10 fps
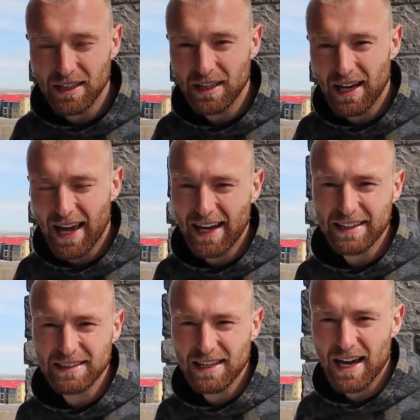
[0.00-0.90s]
the leg
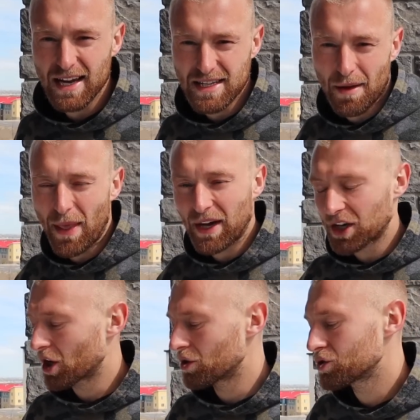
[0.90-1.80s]
exercise, I'm then
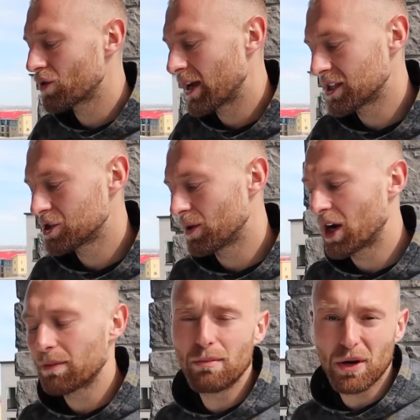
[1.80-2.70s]
gonna go straight into
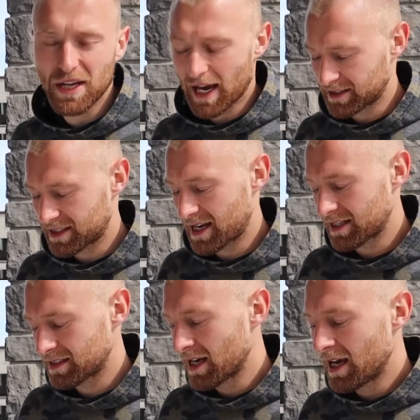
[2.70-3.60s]
an upper body
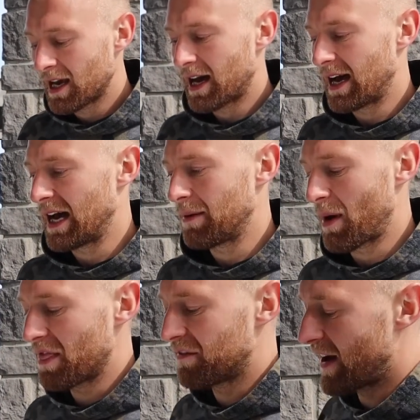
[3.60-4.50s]
exercise.
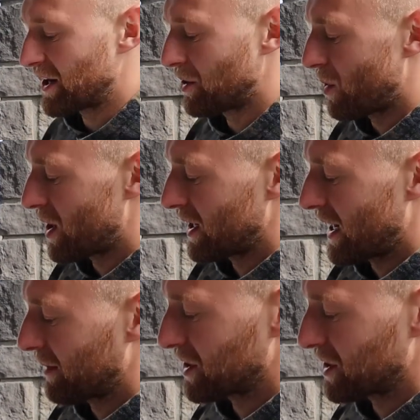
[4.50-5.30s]
And the final one, I'm